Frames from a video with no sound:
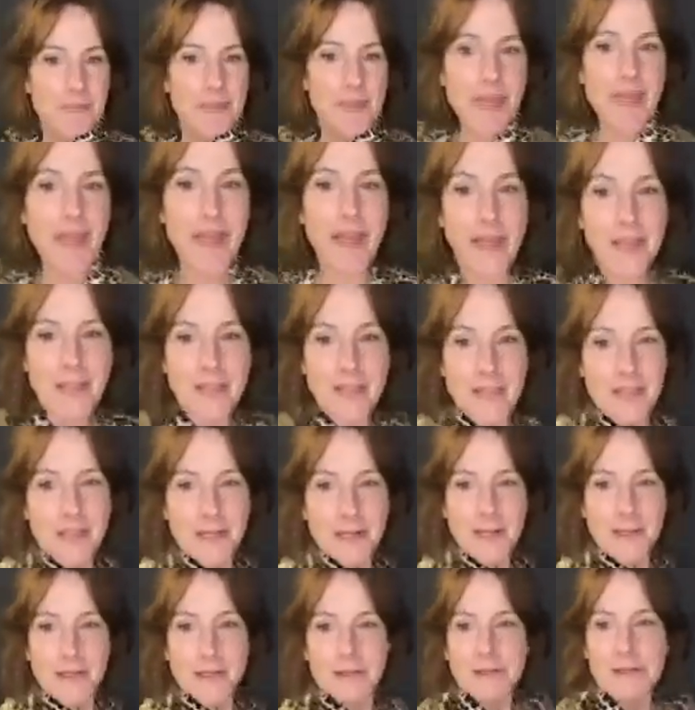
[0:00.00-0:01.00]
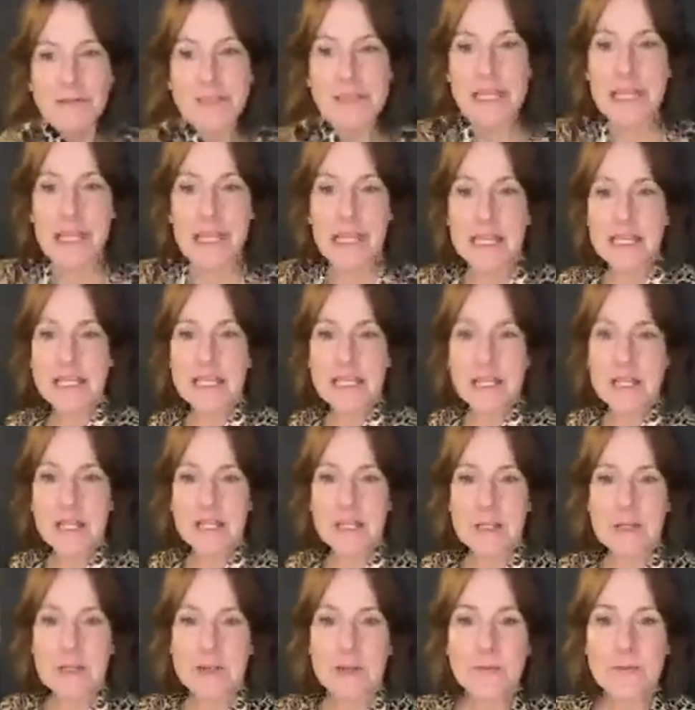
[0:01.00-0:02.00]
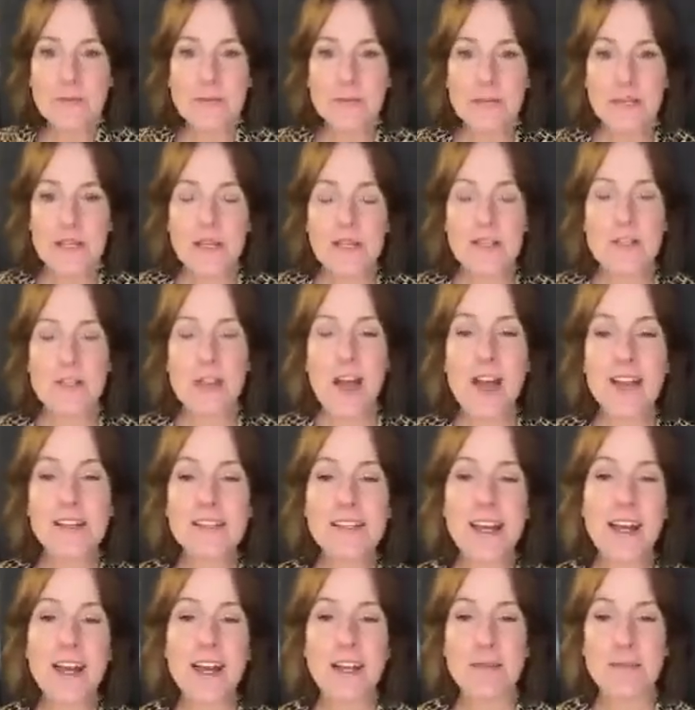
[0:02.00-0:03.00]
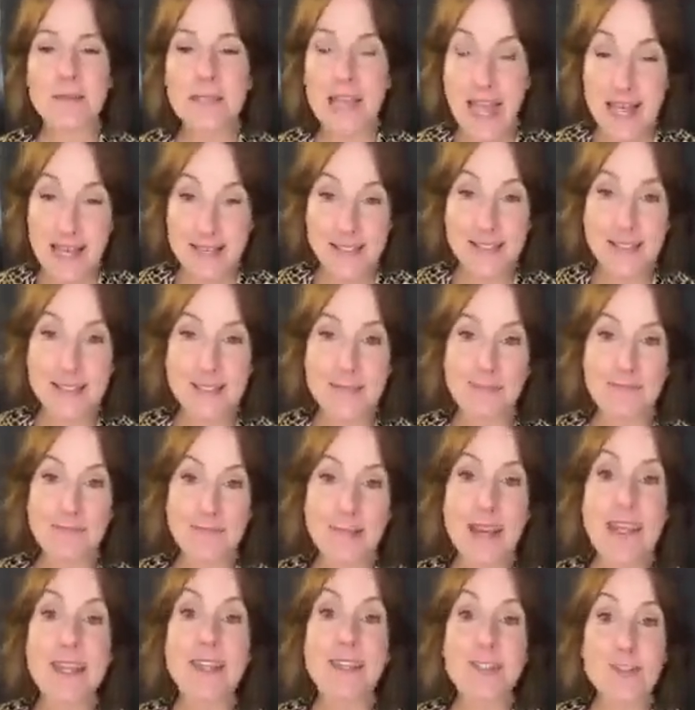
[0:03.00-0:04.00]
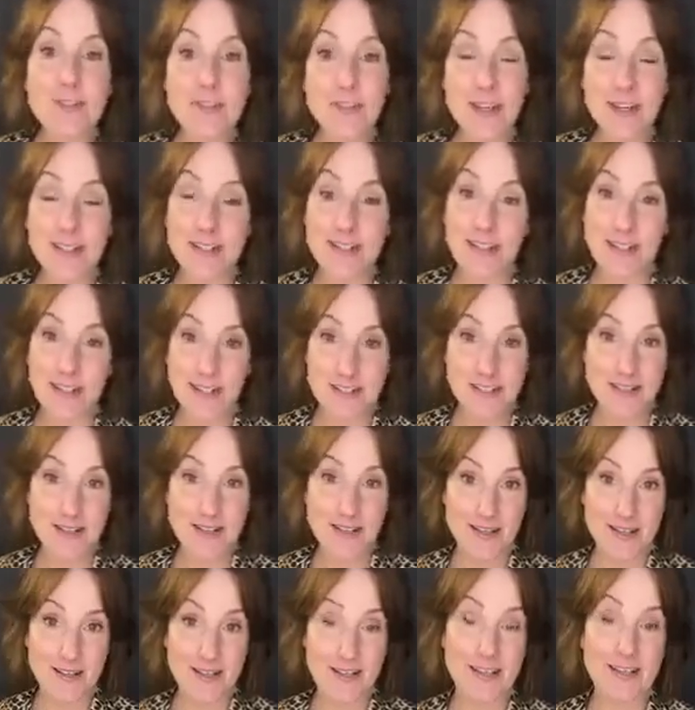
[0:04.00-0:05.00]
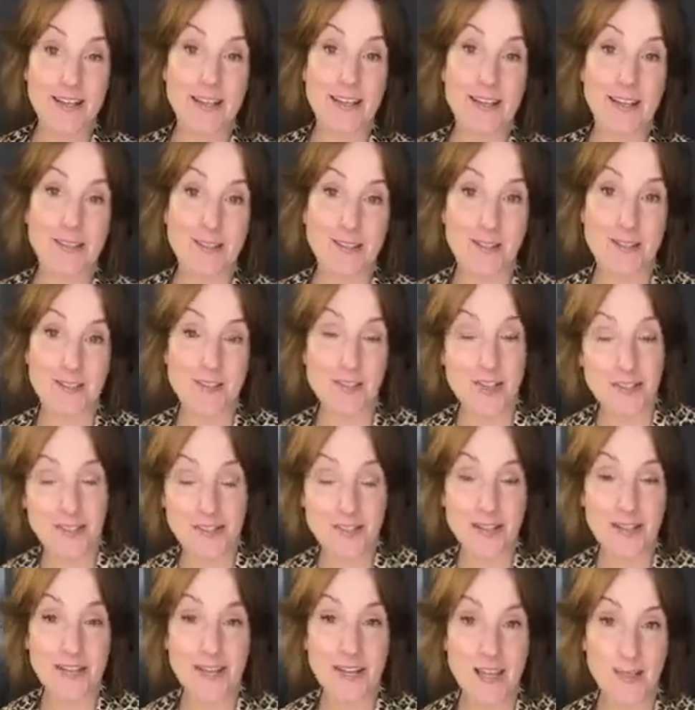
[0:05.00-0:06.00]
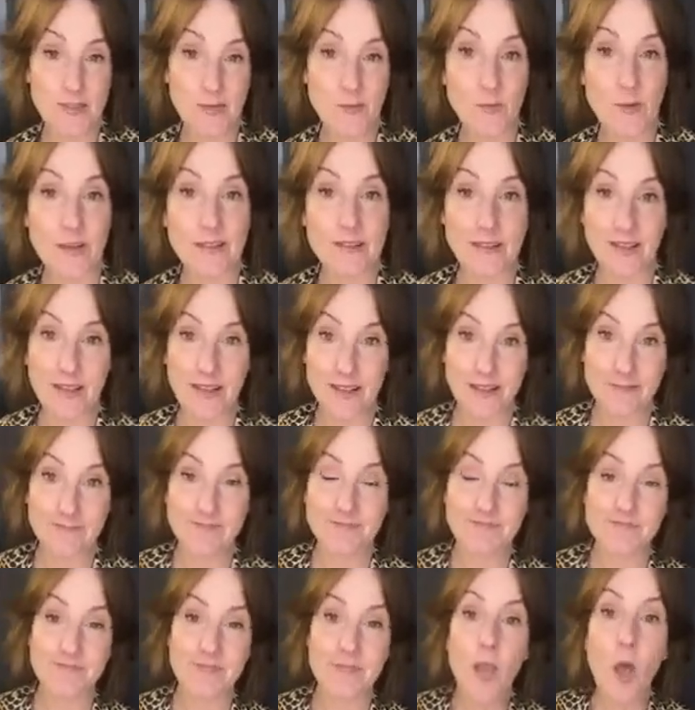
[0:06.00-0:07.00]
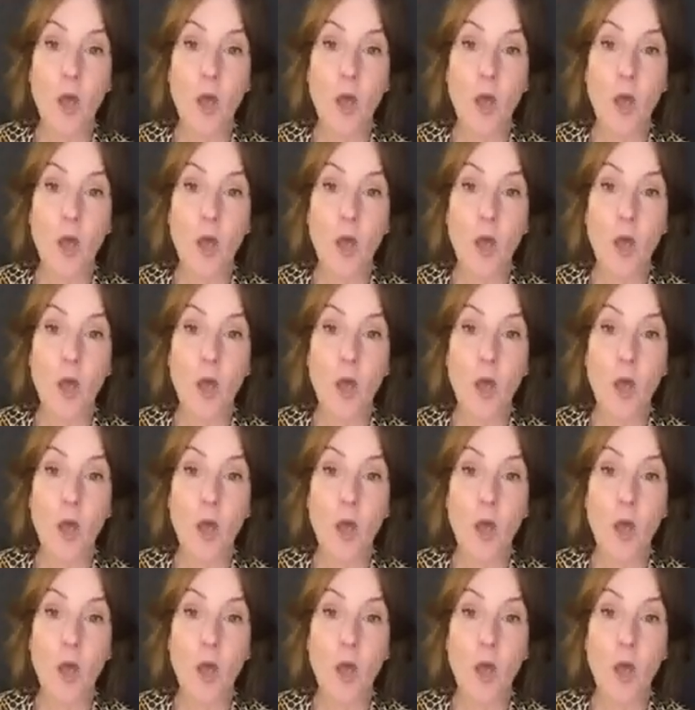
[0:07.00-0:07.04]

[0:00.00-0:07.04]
Thank you. Thank you. Tauntaun. Yes. I can do Tauntaun because Tauntaun has one line.